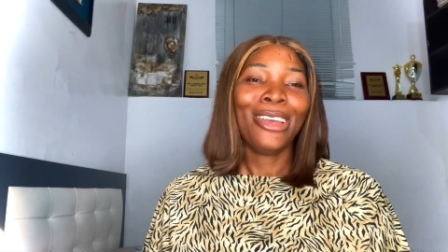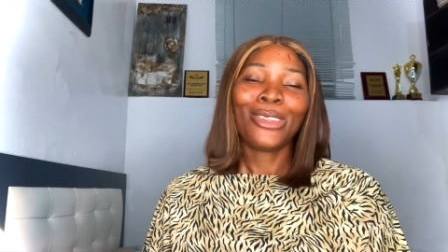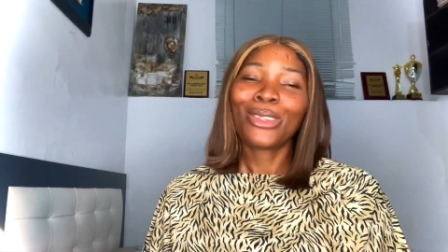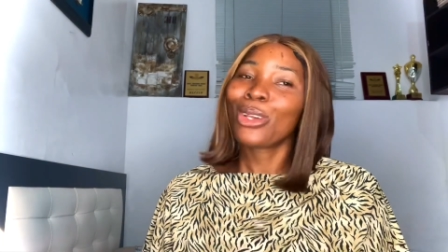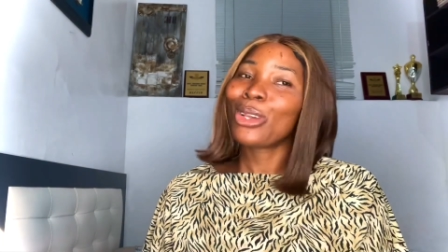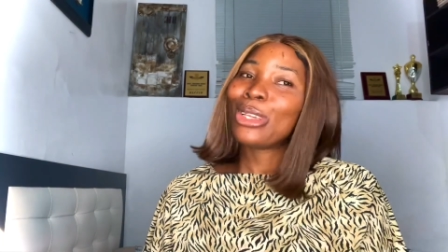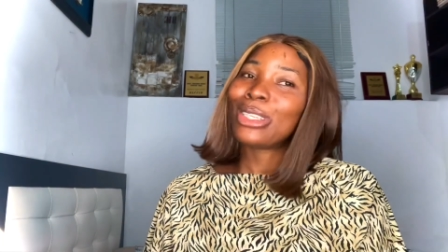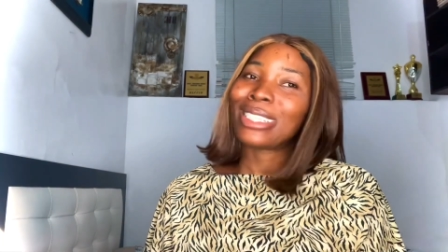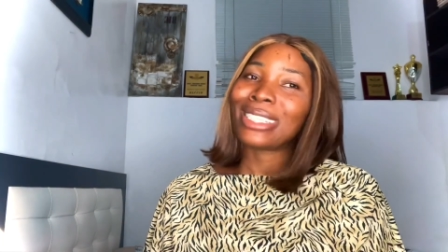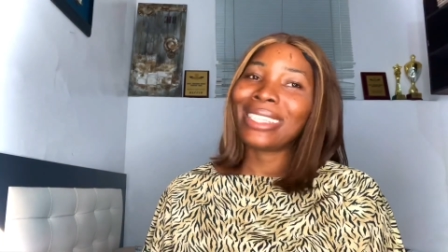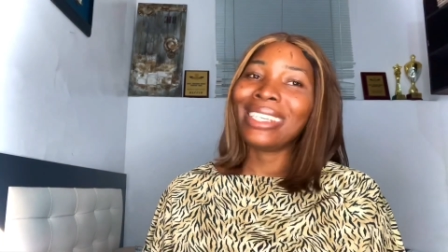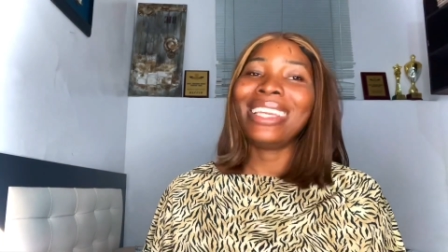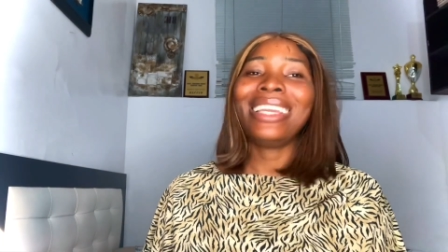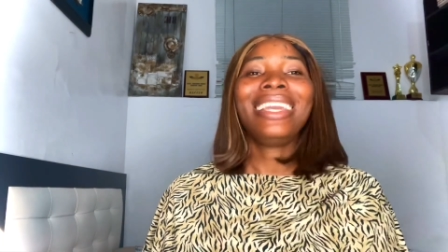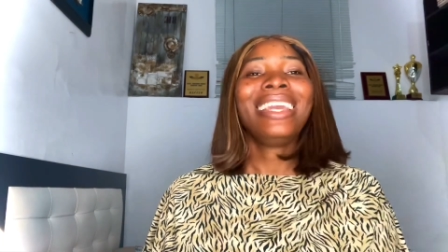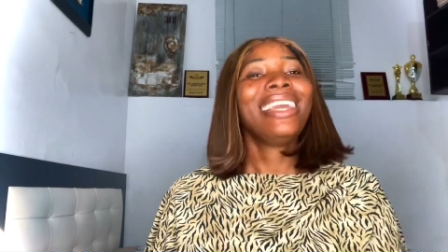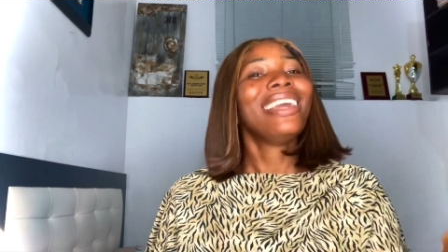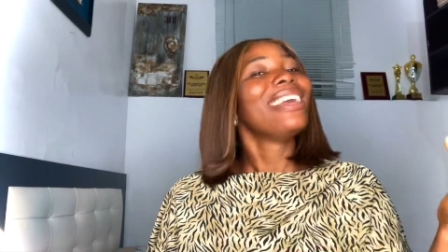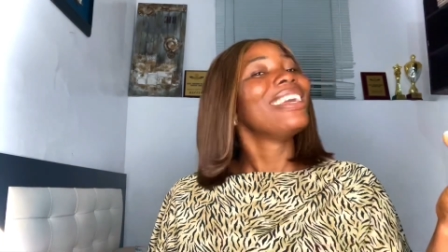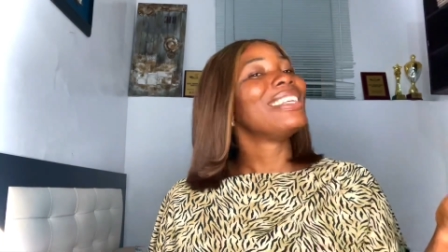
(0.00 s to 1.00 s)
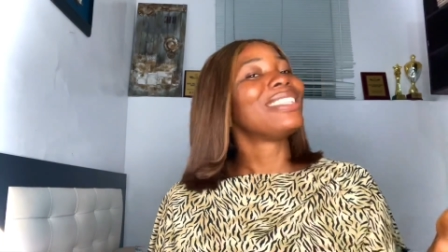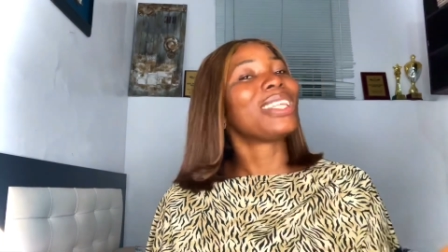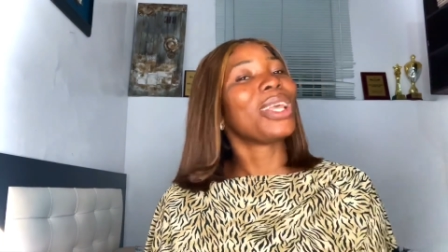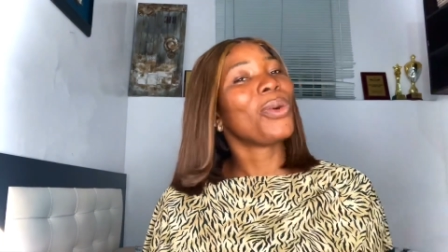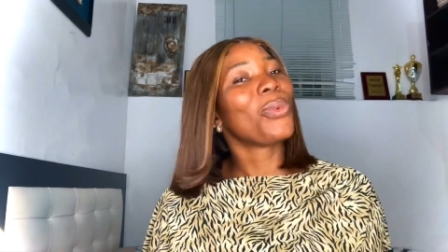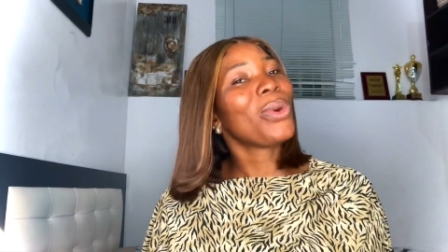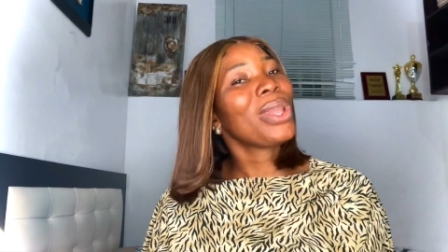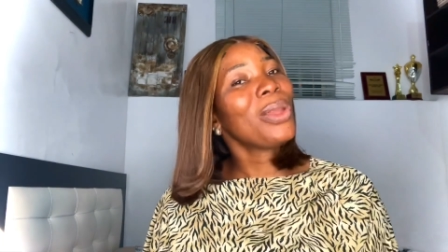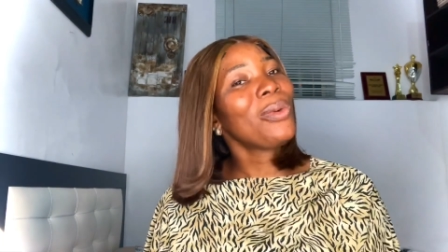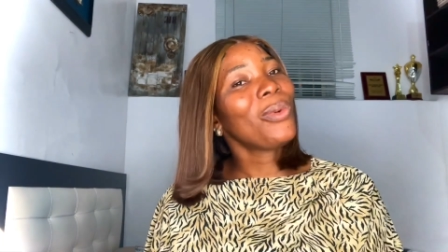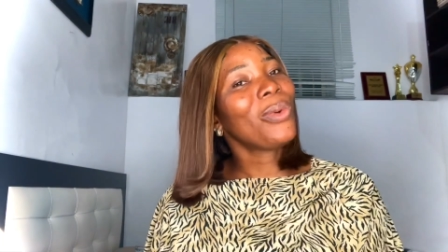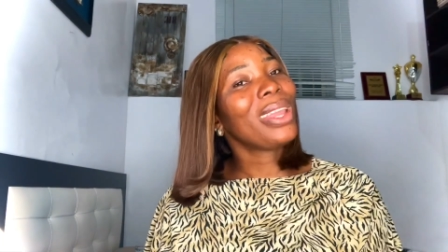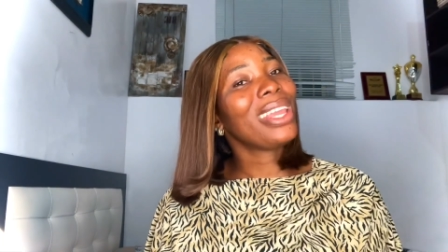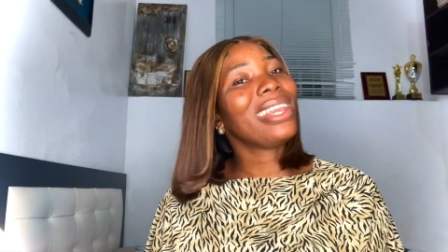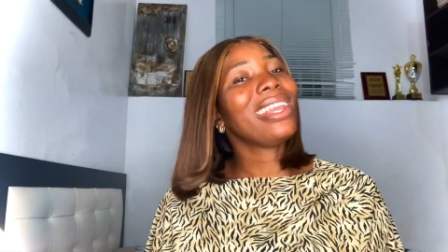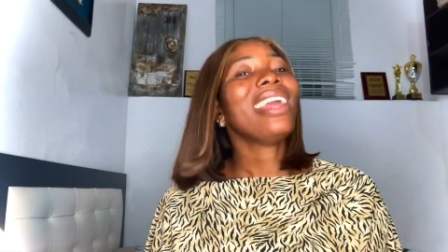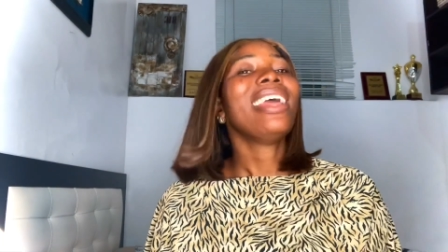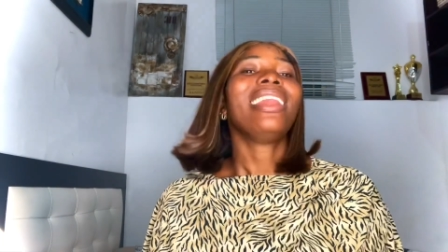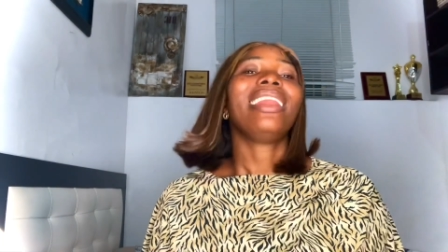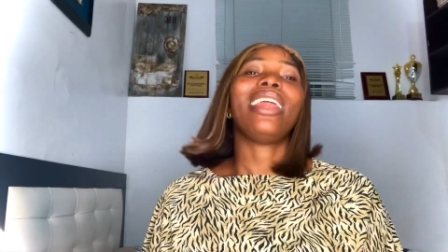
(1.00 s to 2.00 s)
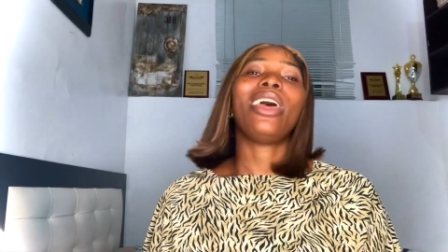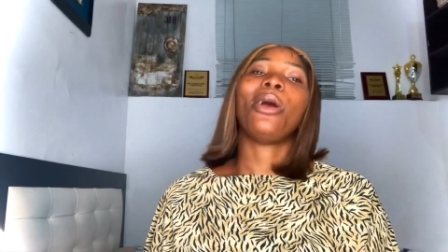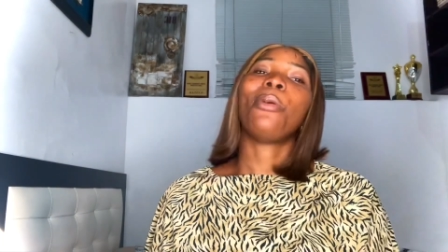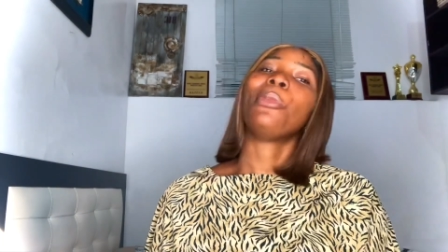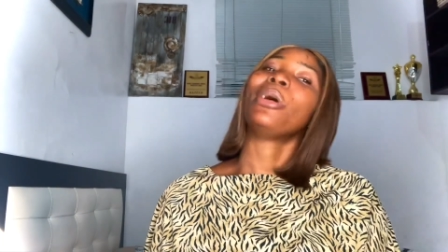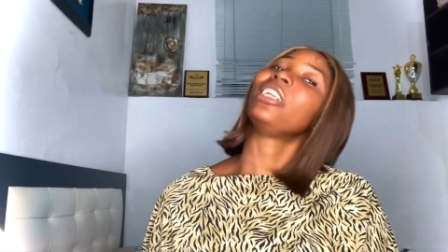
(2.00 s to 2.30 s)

so you see it's a win-win and eh,